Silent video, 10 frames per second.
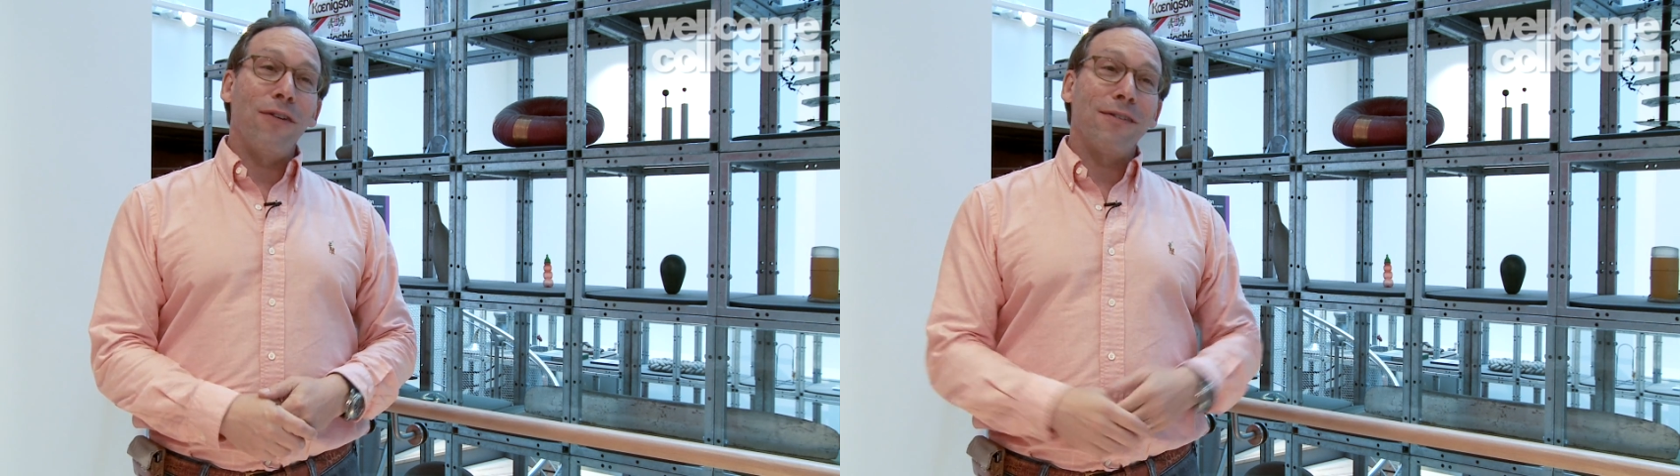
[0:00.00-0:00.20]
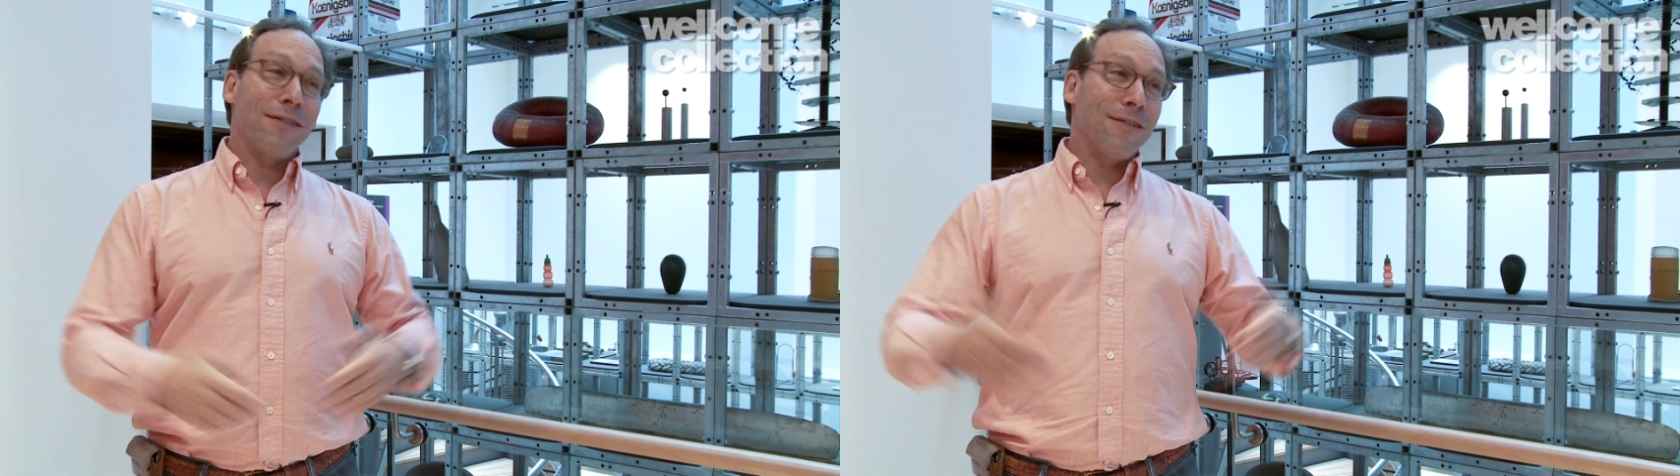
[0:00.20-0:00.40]

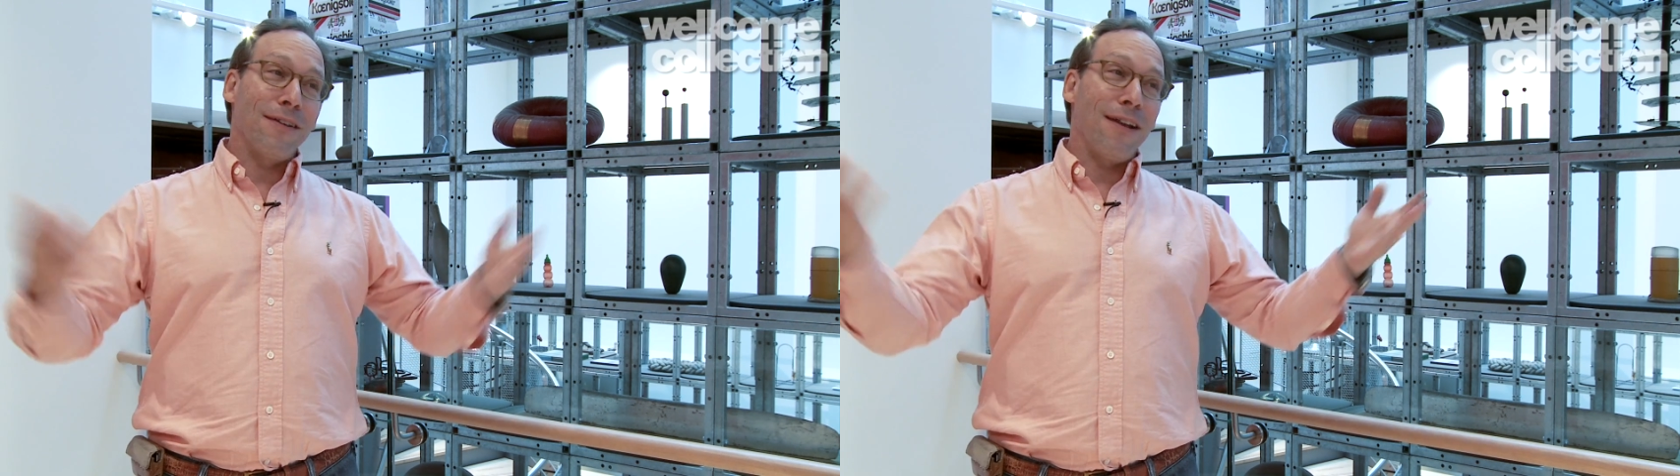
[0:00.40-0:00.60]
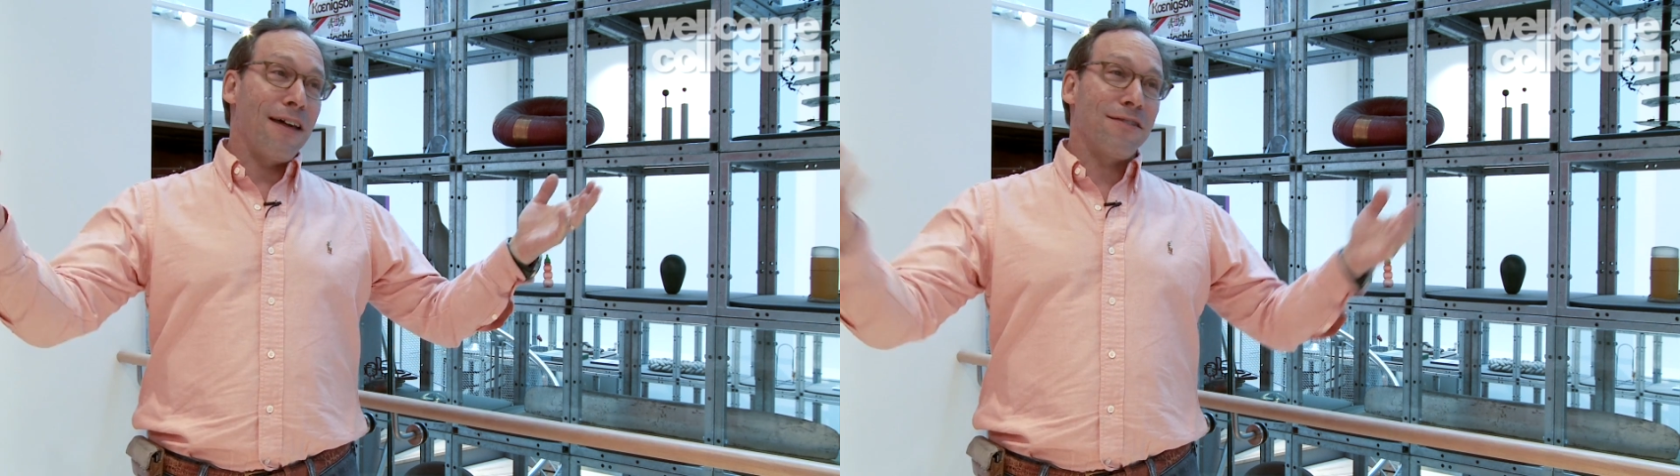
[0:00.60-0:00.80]
physics in
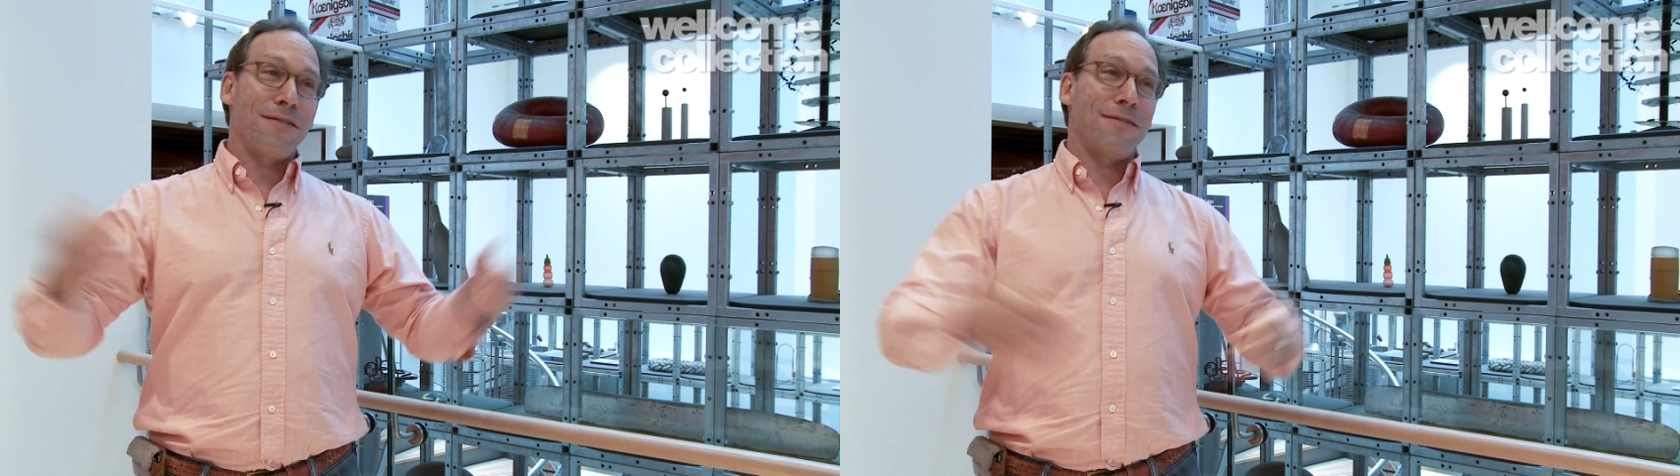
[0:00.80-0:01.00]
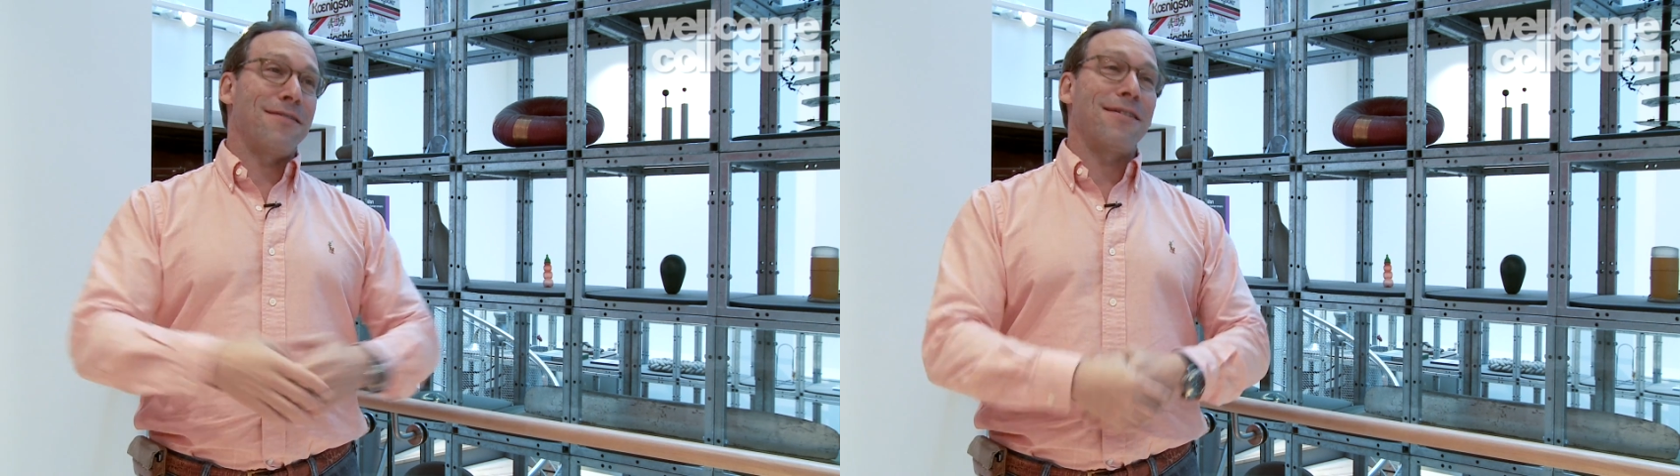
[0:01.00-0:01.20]
the last
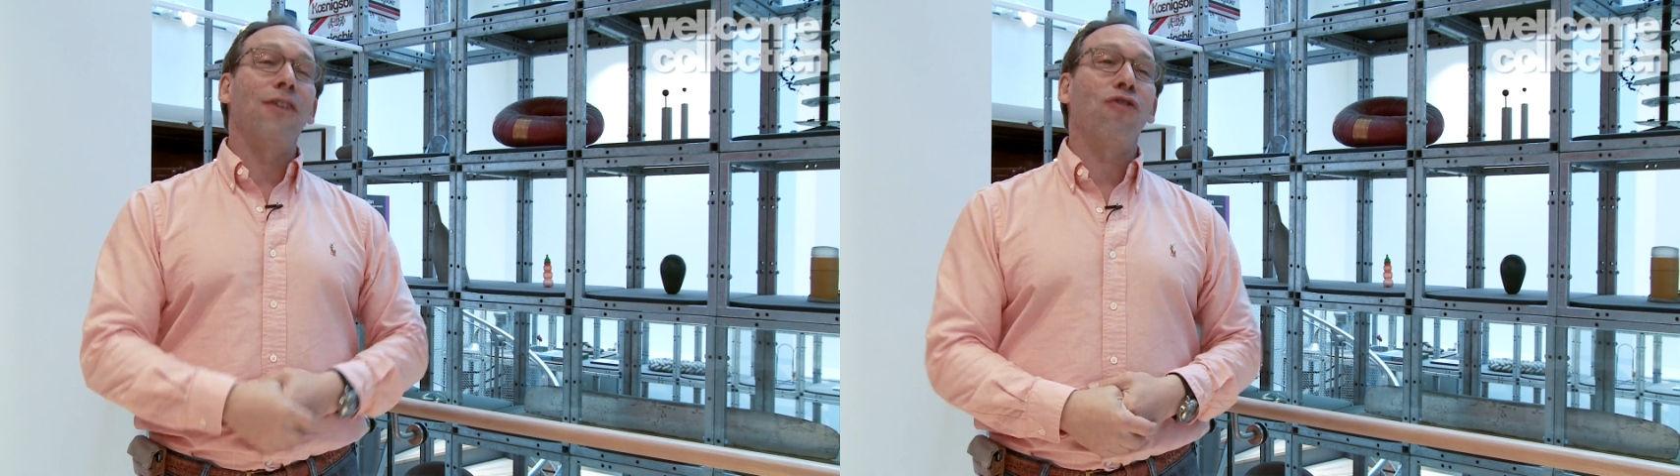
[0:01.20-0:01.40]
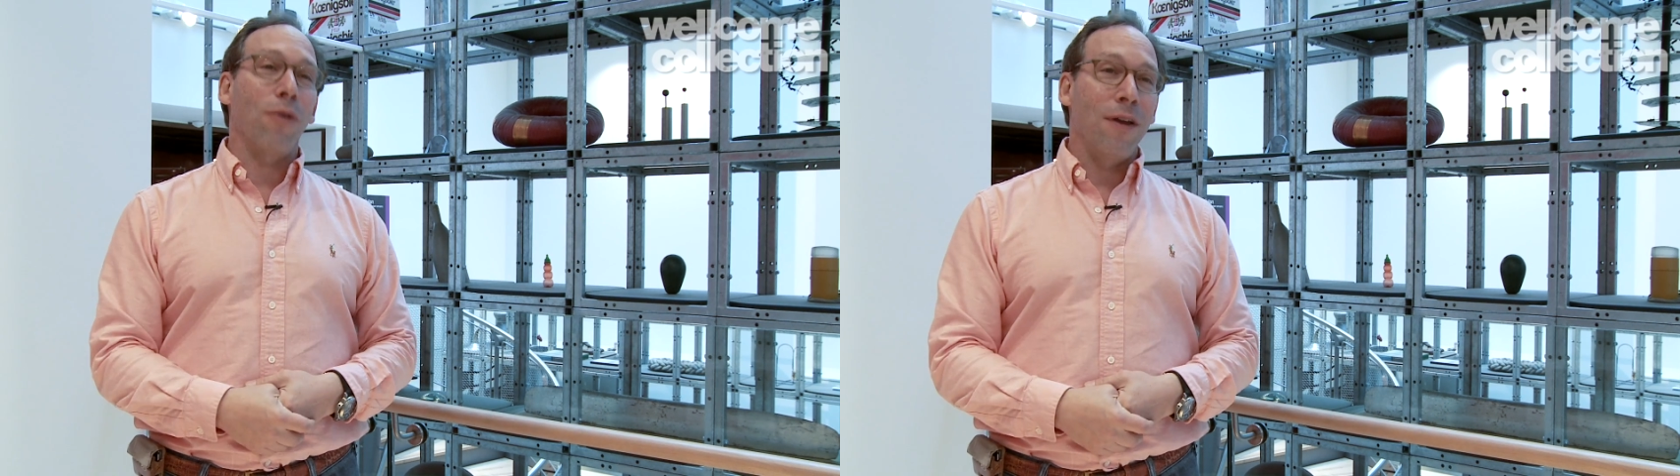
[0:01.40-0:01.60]

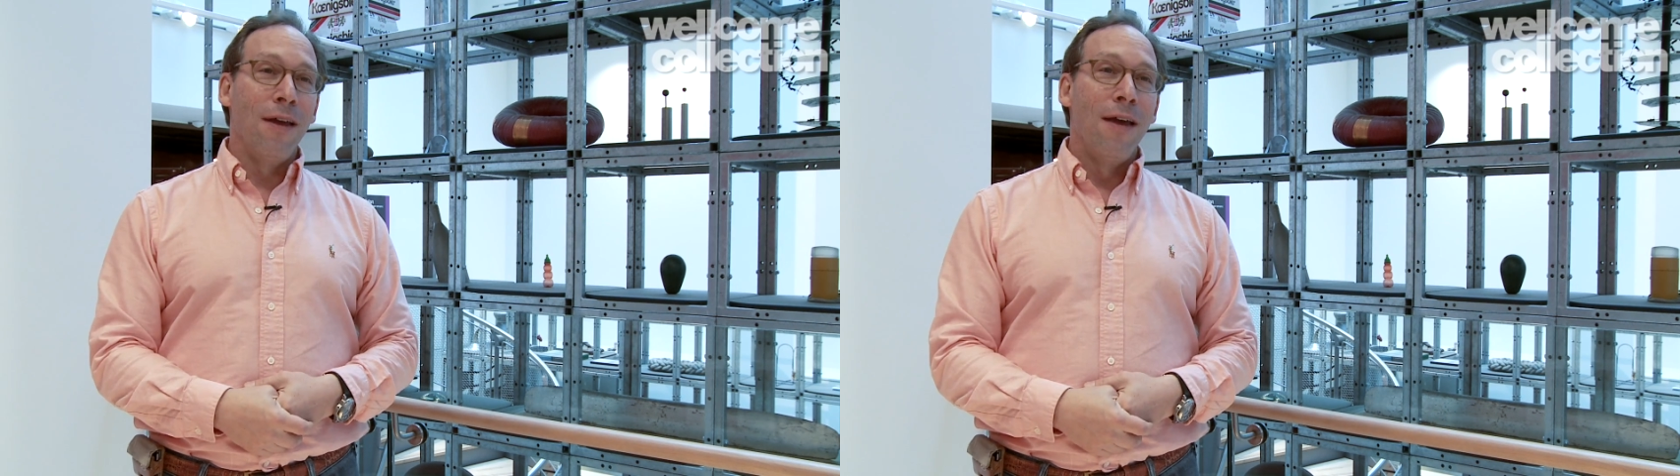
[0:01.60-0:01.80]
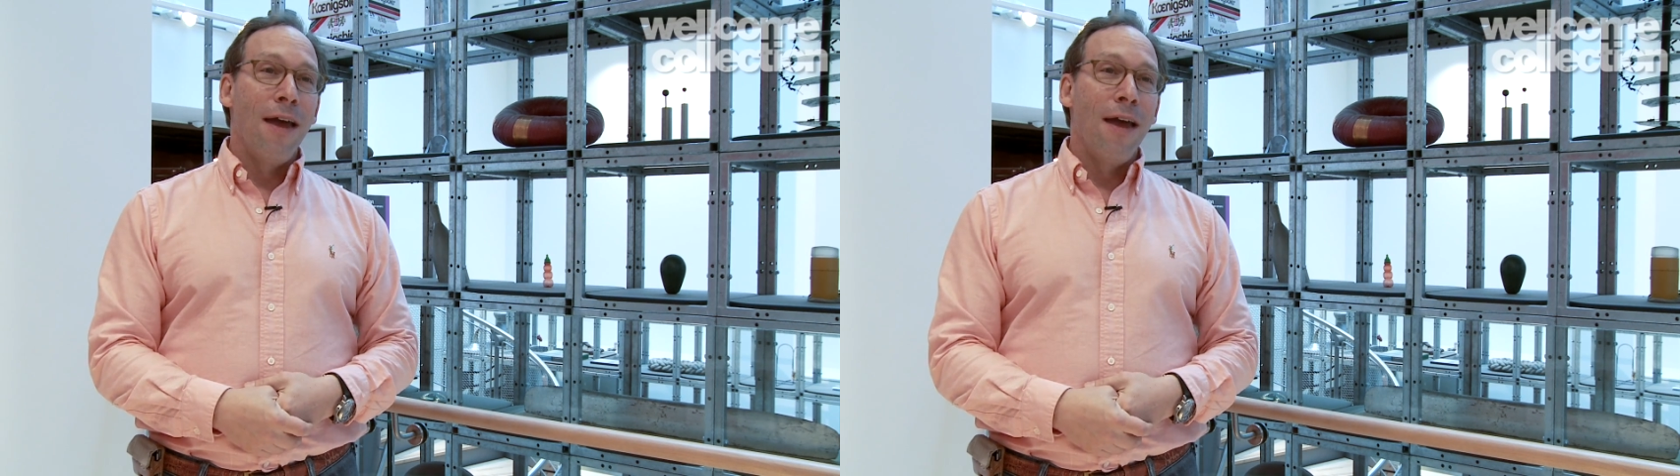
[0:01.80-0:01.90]
century.